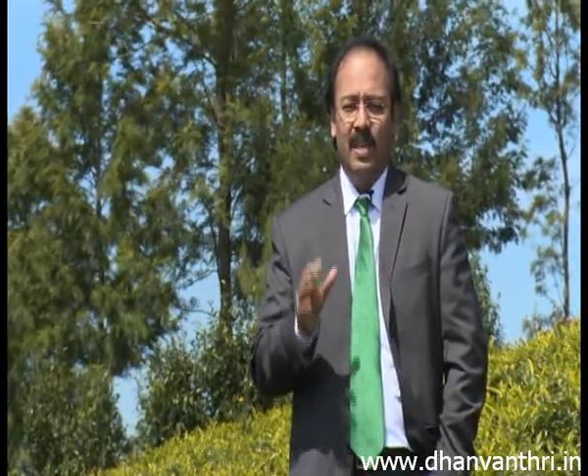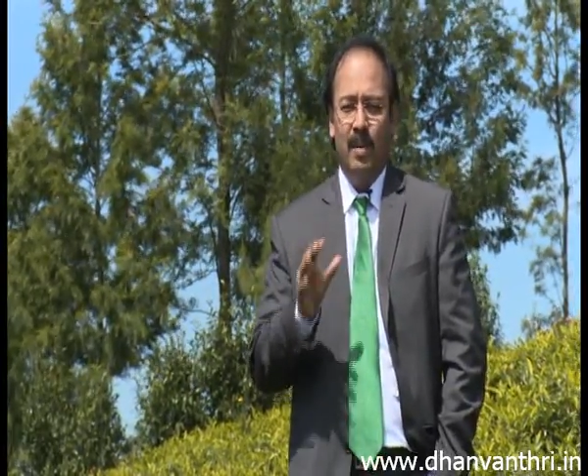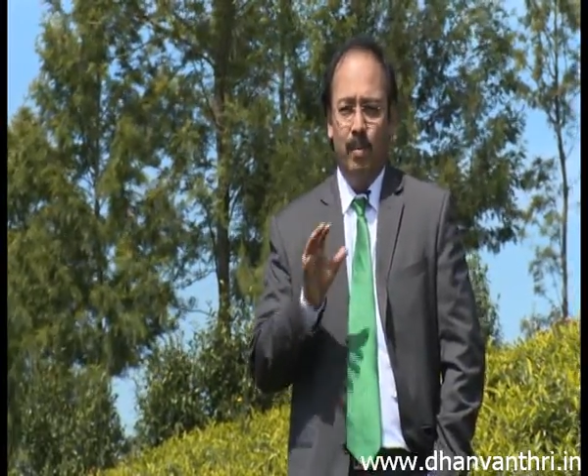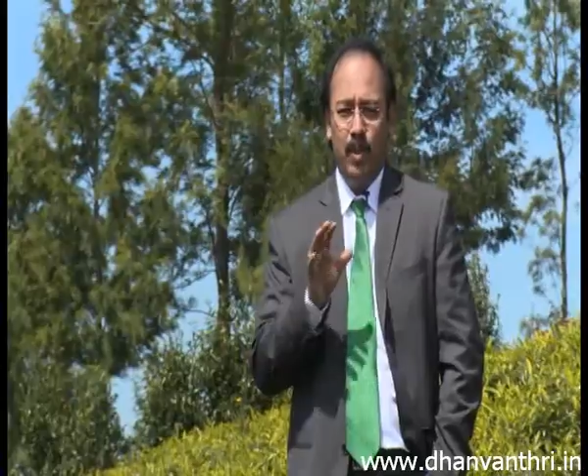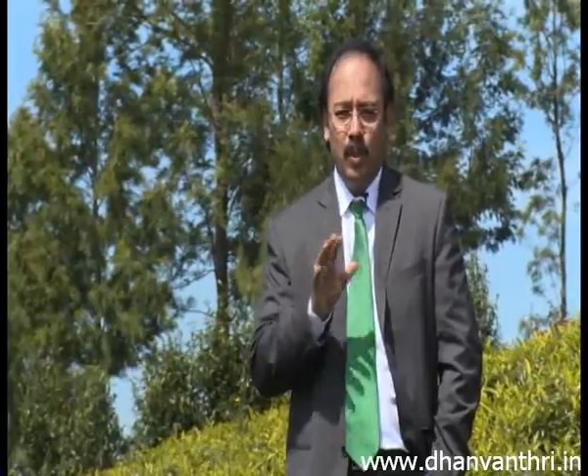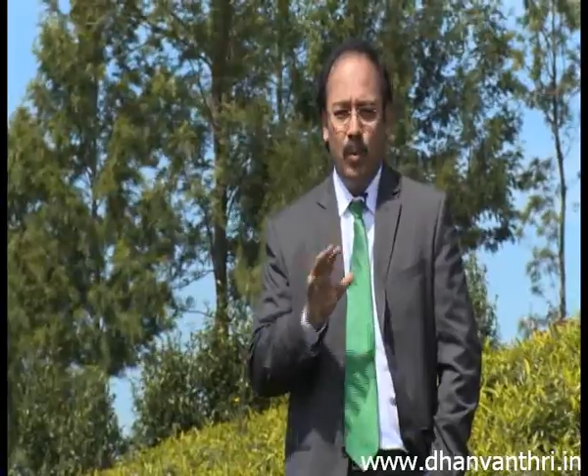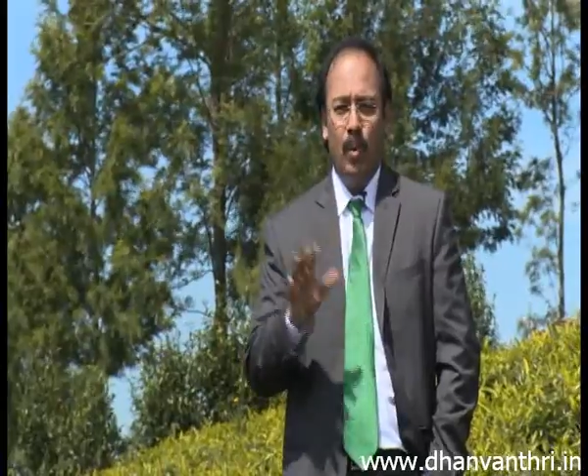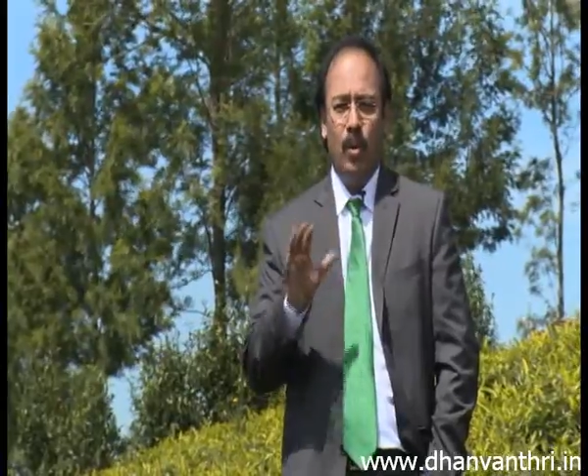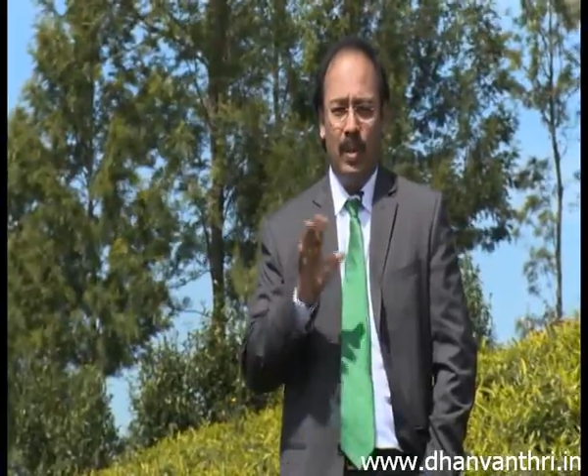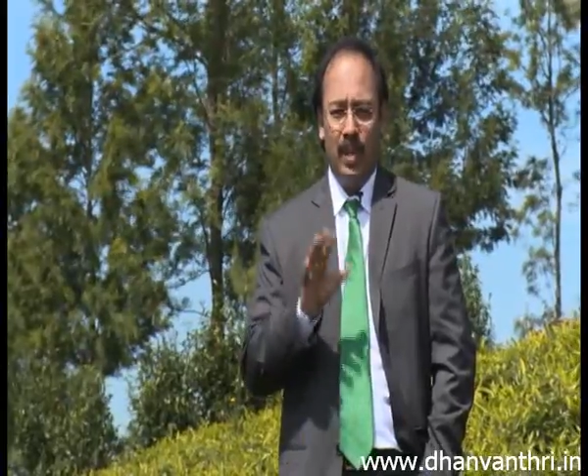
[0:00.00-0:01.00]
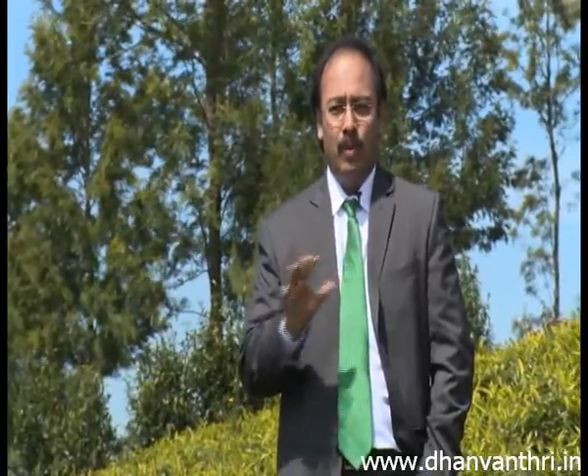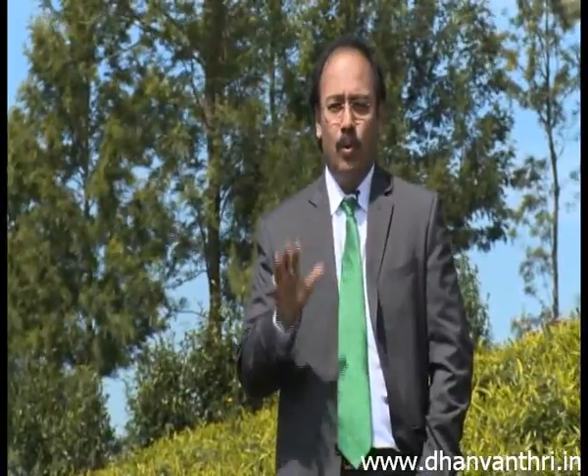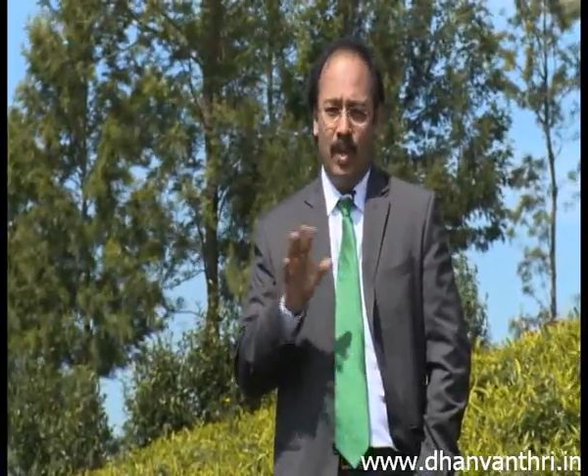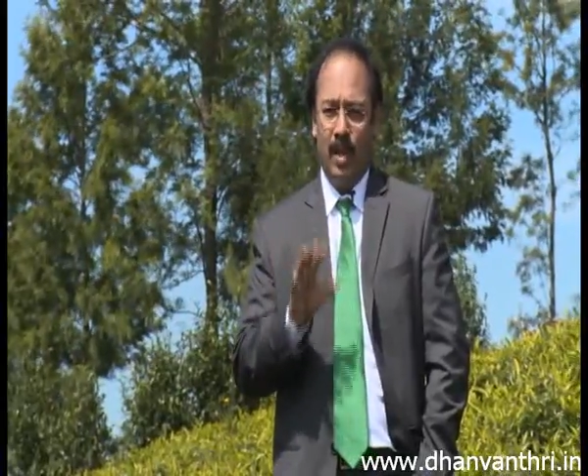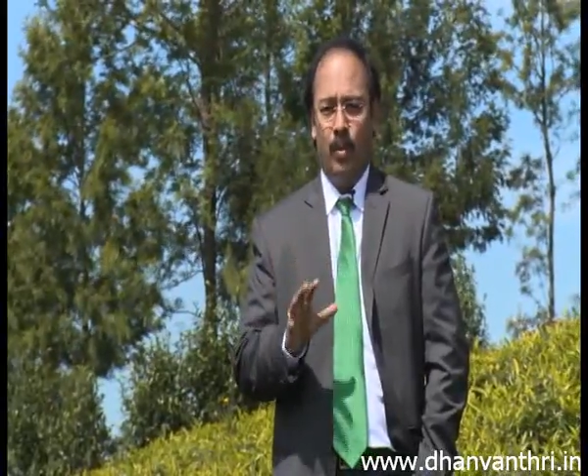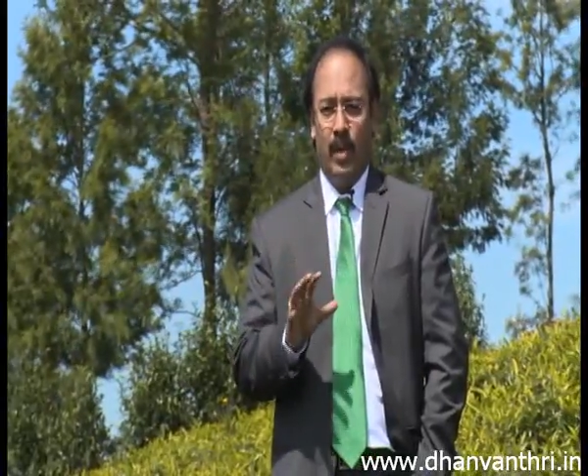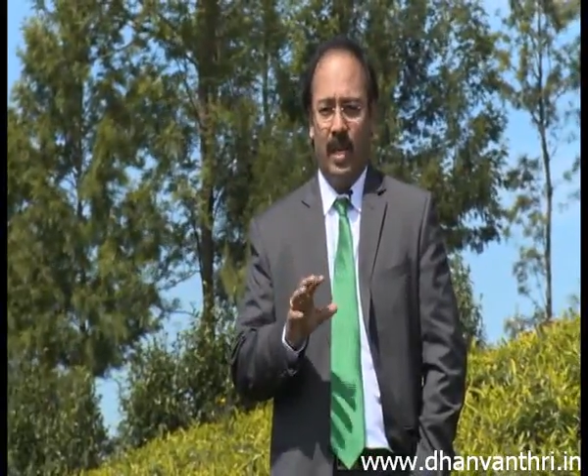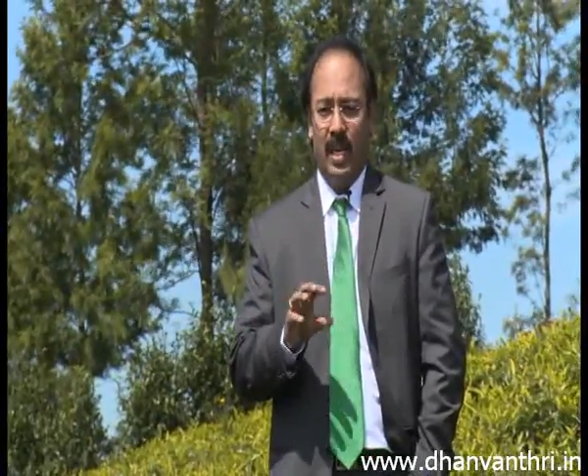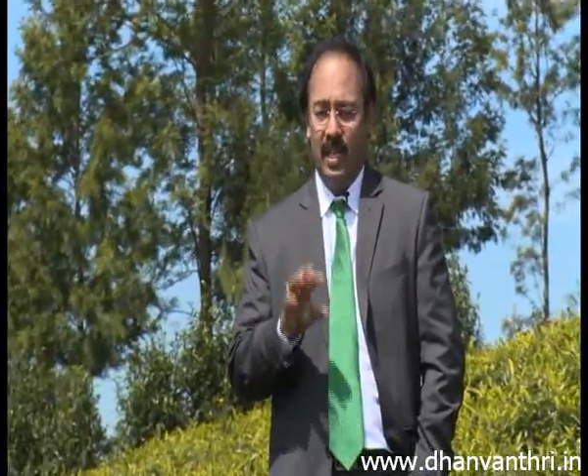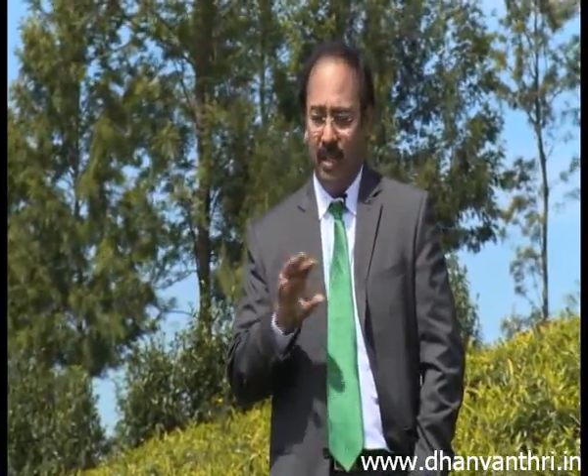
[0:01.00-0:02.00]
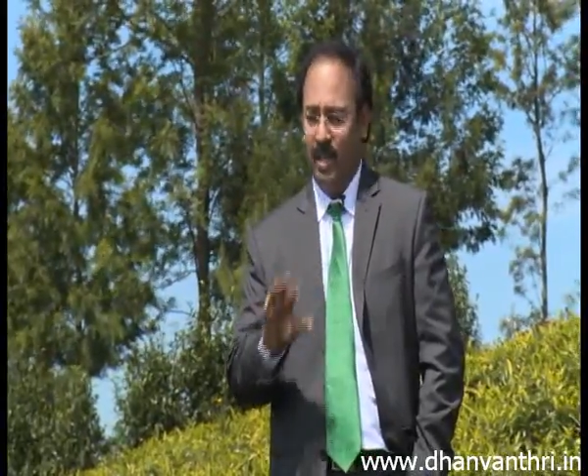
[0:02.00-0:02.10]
massage slowly all over the joints.